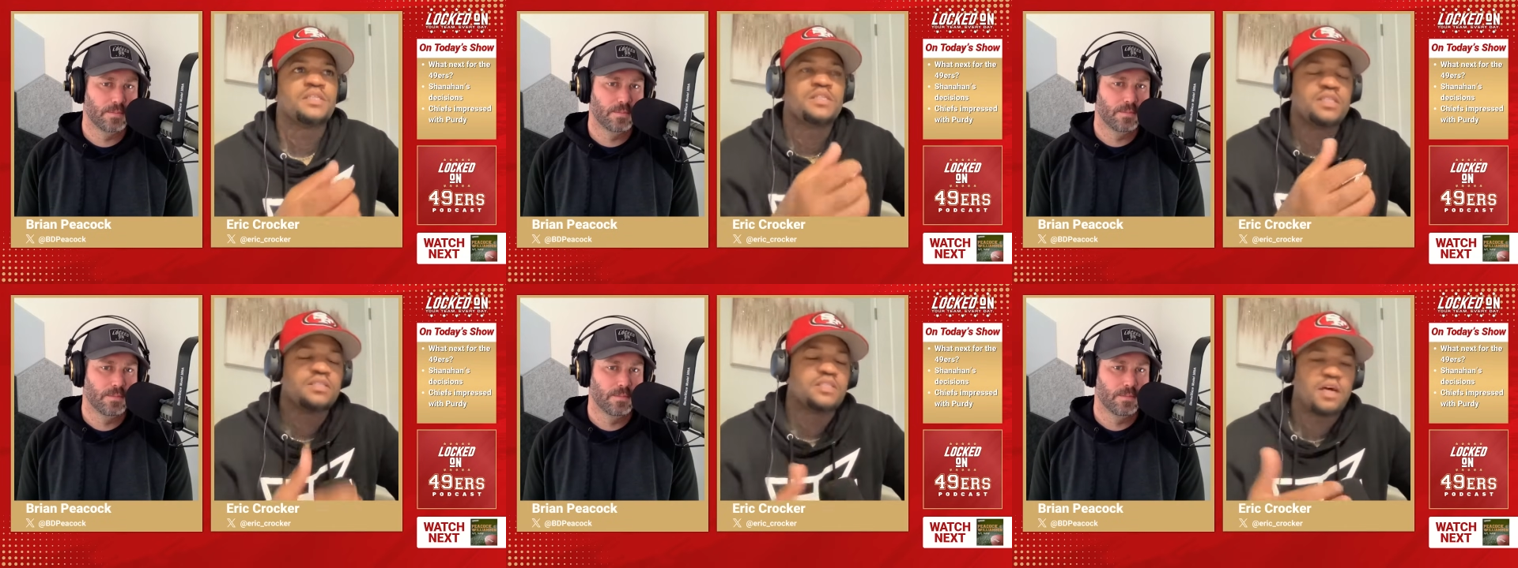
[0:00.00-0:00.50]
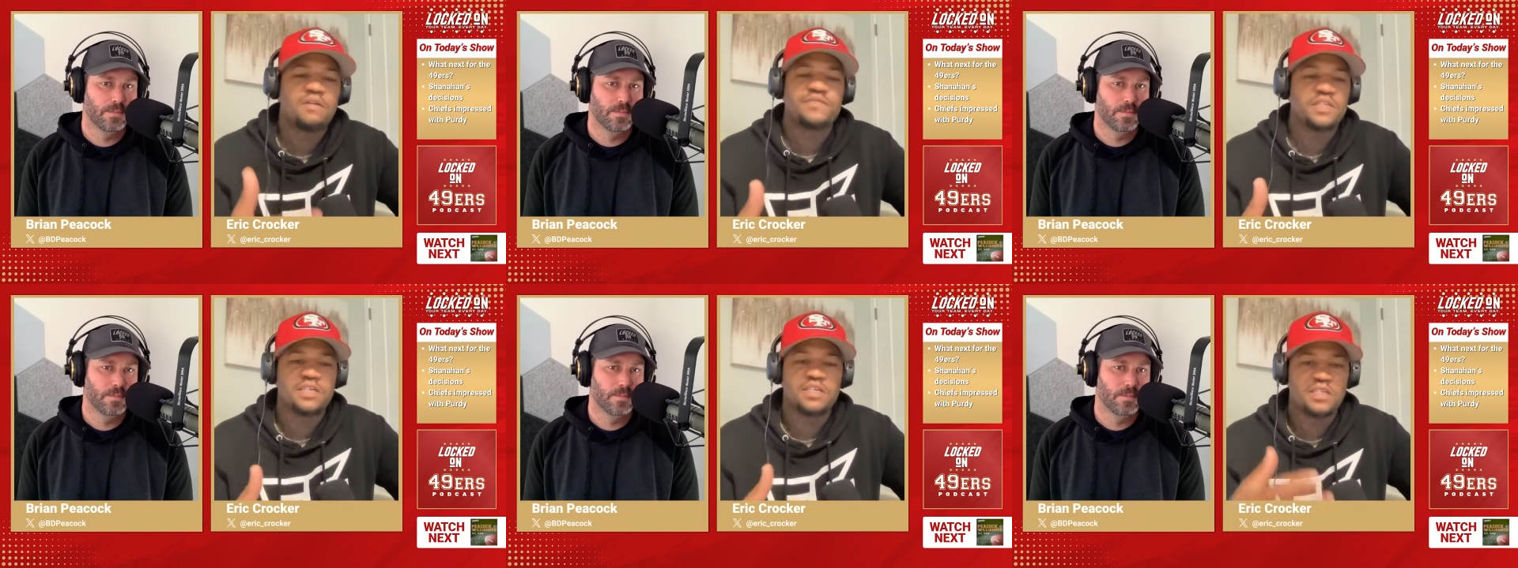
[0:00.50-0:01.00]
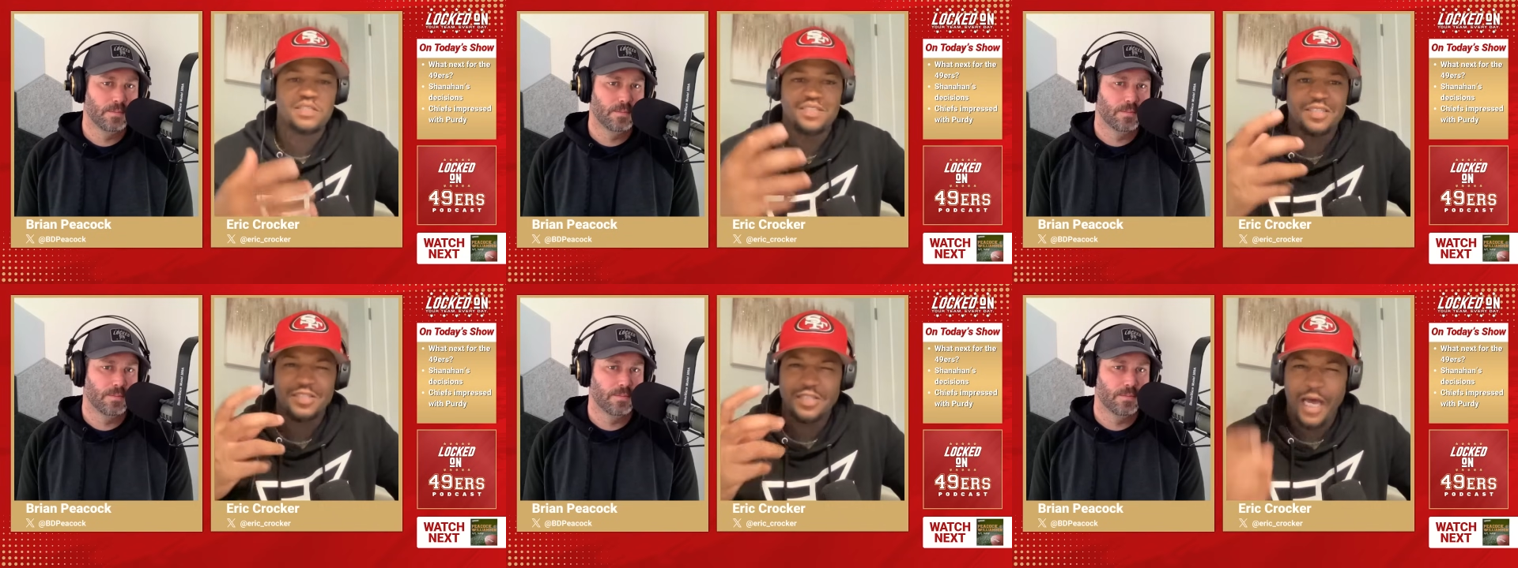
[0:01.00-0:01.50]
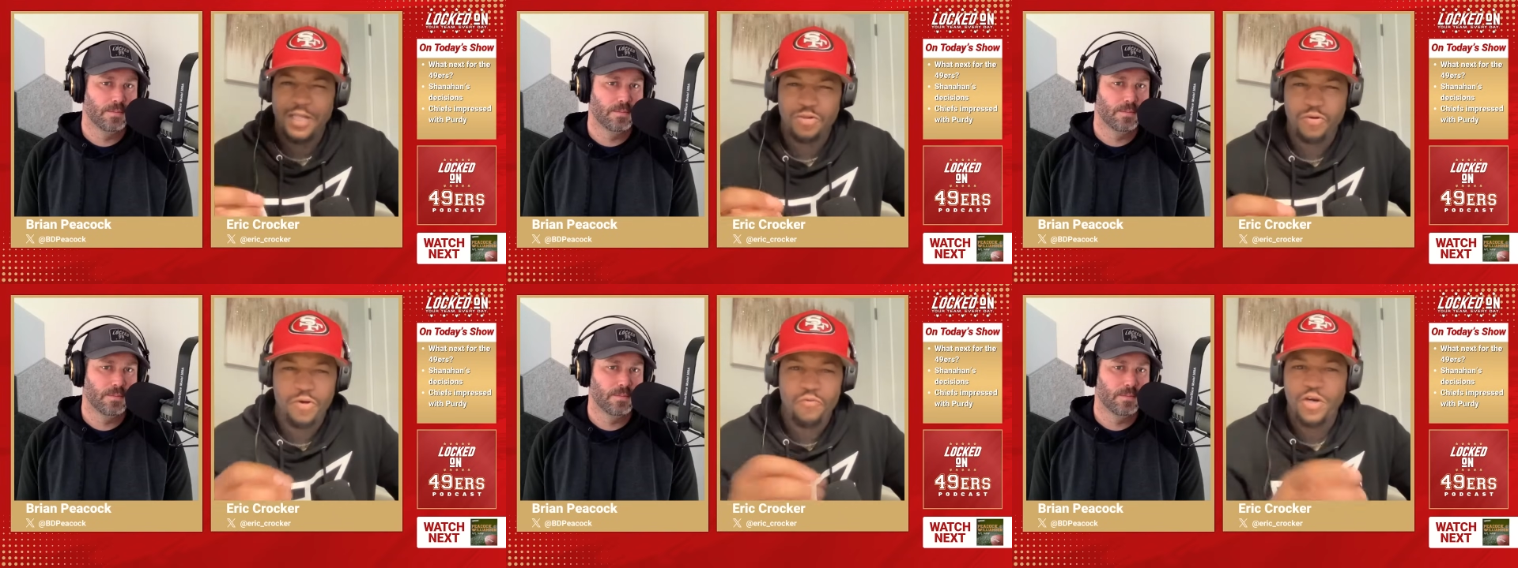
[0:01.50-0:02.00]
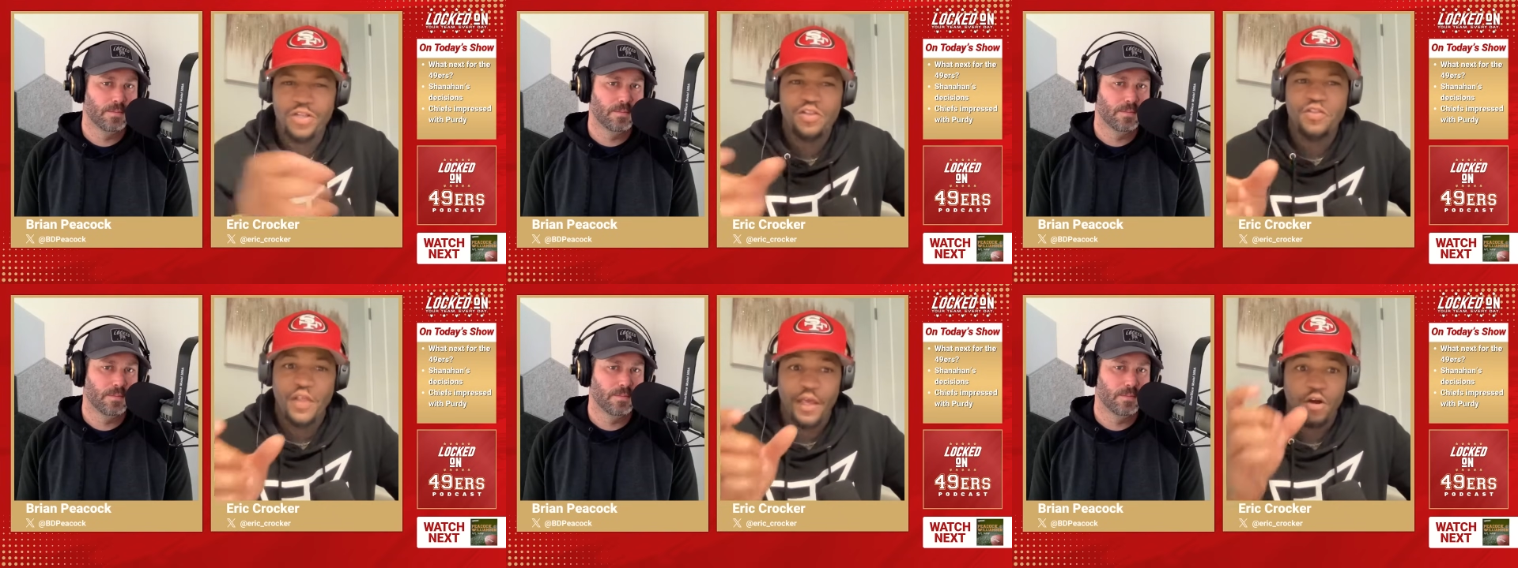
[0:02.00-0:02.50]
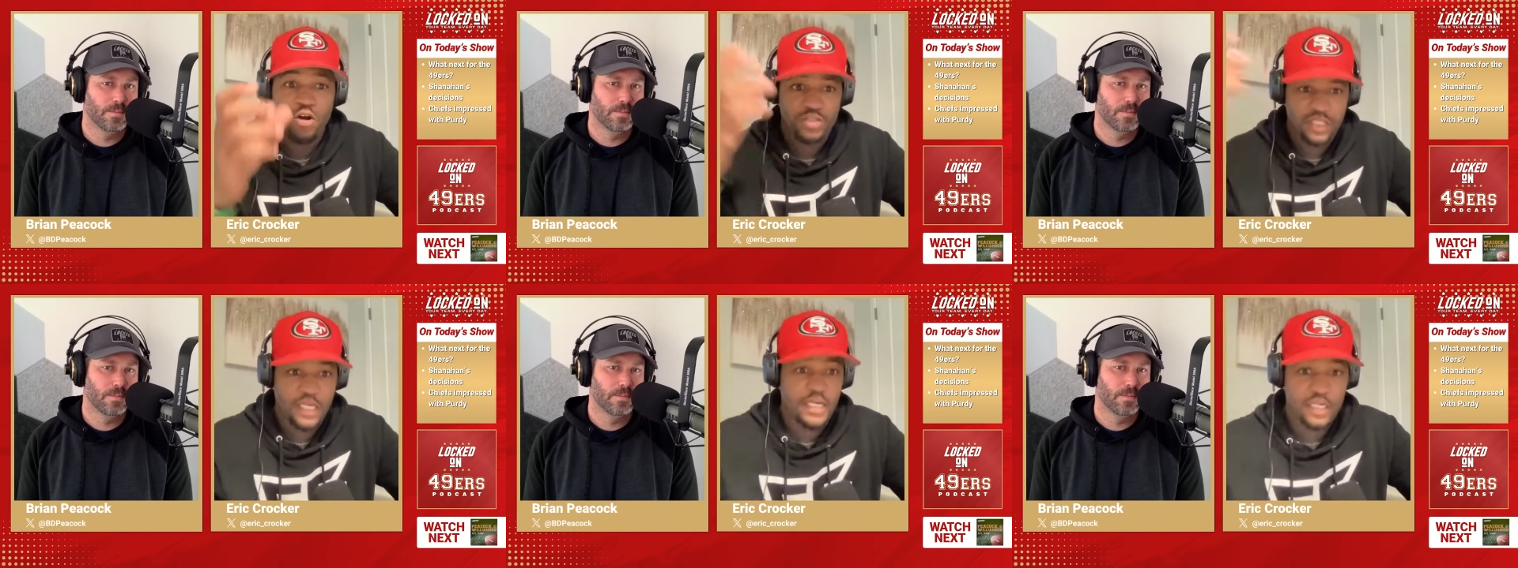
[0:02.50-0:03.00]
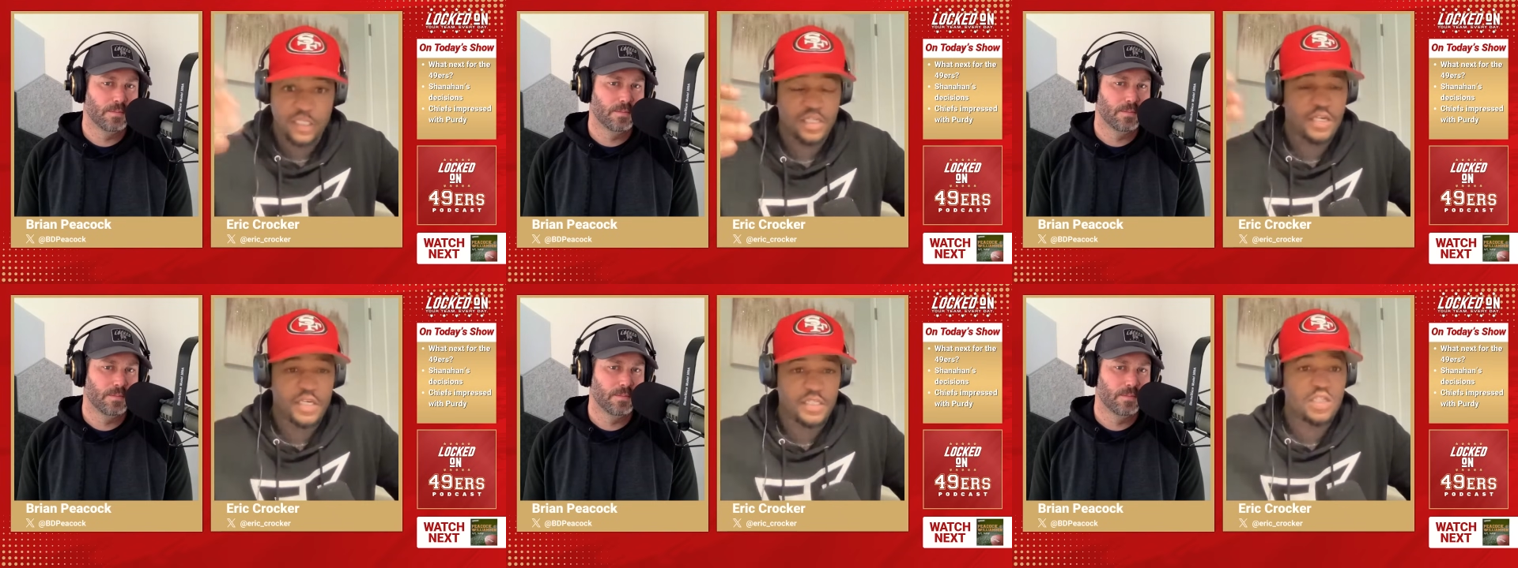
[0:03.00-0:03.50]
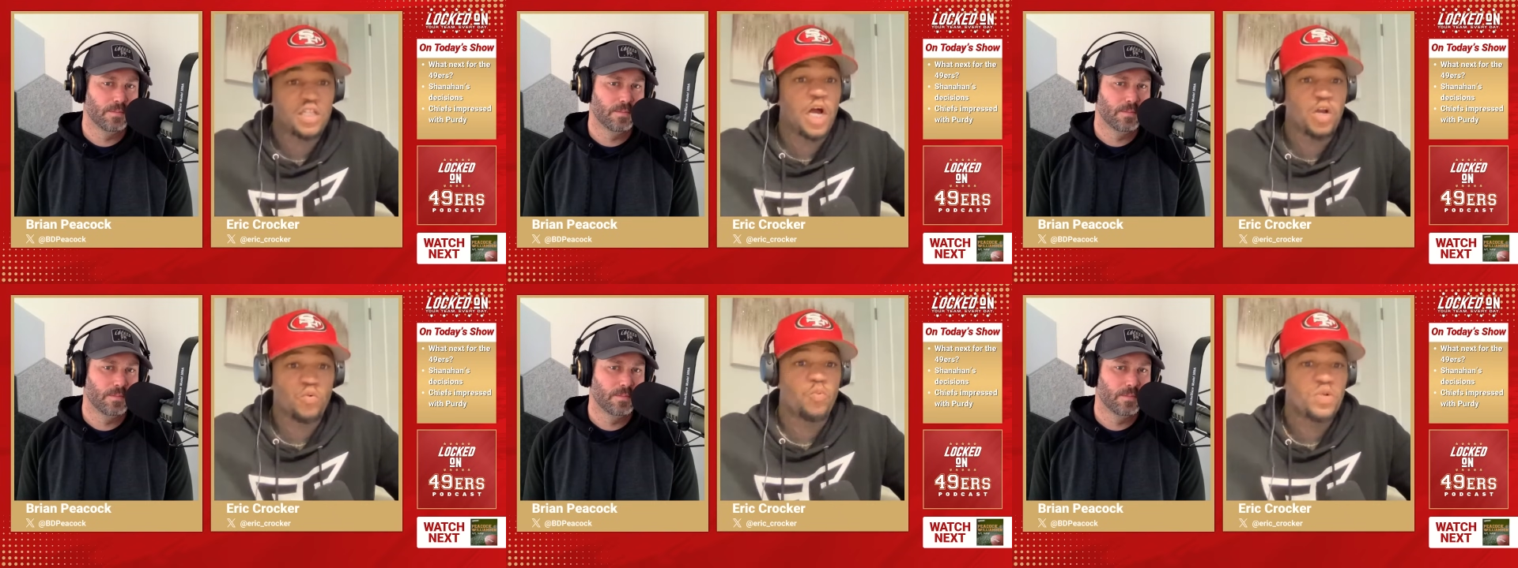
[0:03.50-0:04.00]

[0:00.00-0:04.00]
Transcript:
Speaker 1: The tough thing is not knowing what they are saying in the in the locker room,